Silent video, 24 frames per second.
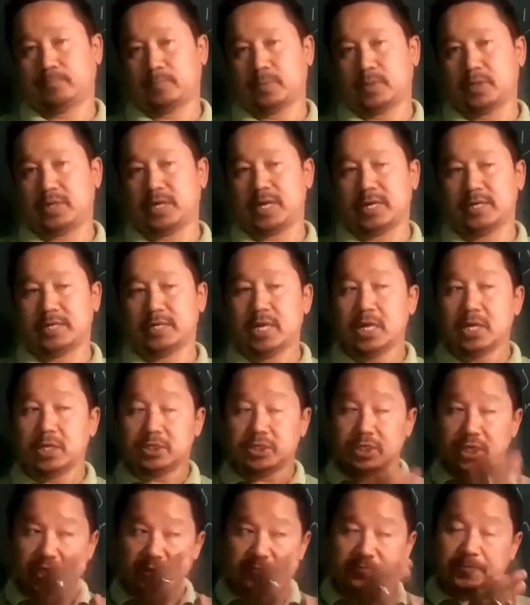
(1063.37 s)
Alright,
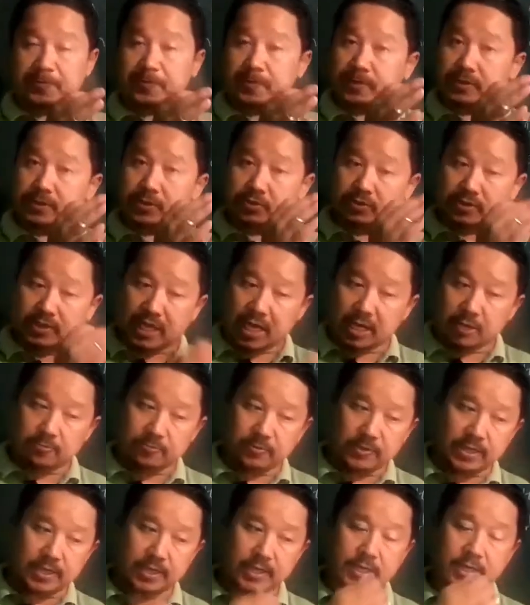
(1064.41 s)
if so that
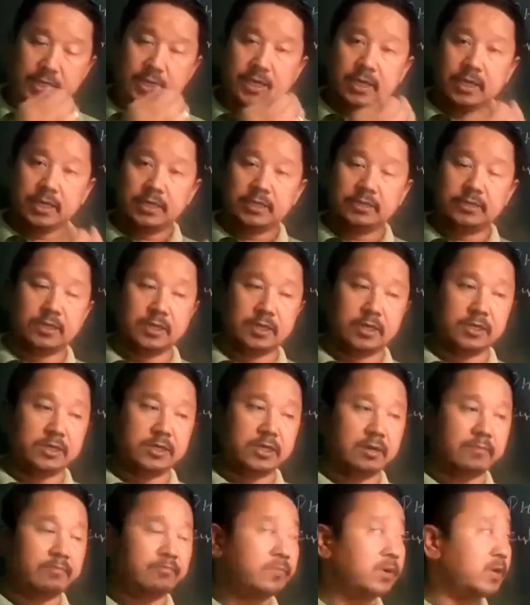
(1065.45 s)
way the
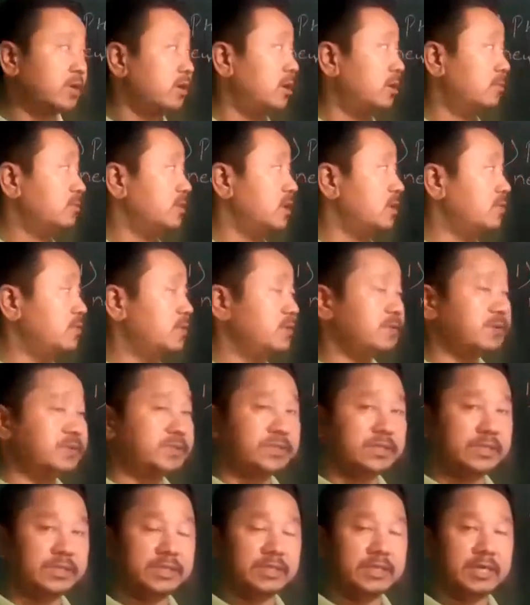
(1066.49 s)
number of
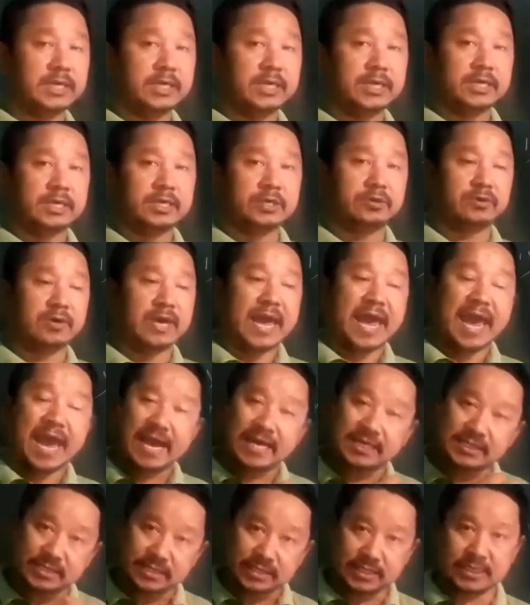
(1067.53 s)
WBC
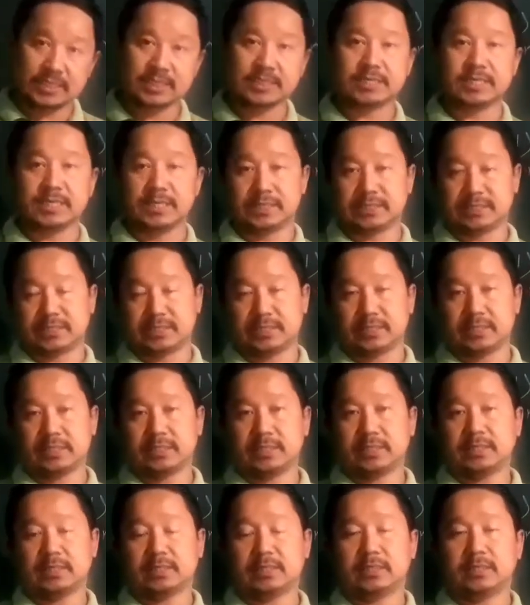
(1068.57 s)
has increased,
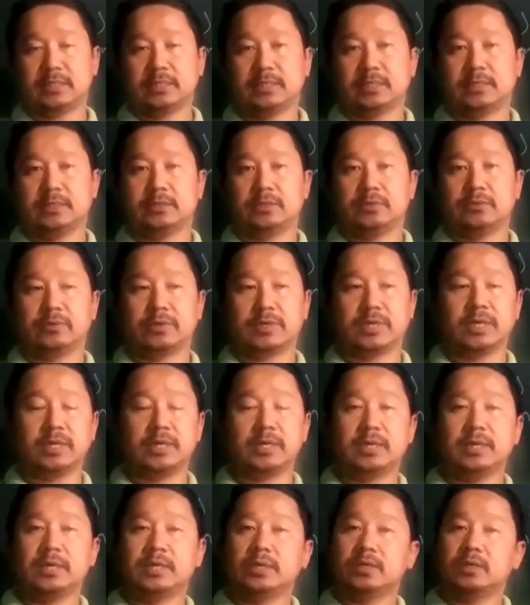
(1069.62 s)

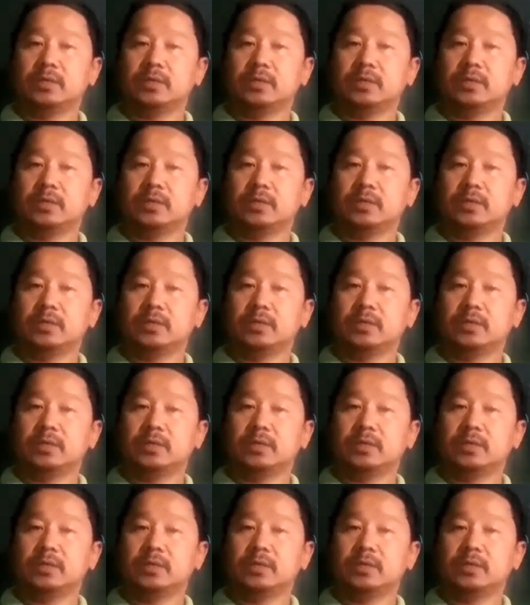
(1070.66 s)
okay,